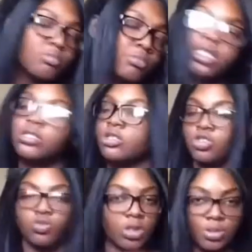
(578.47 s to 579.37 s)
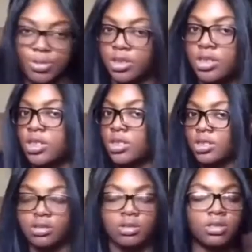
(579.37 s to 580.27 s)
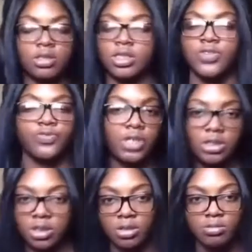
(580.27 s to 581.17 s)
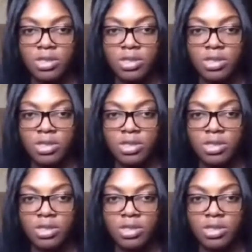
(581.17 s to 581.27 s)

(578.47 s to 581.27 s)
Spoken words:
is just where the book just get fucked up.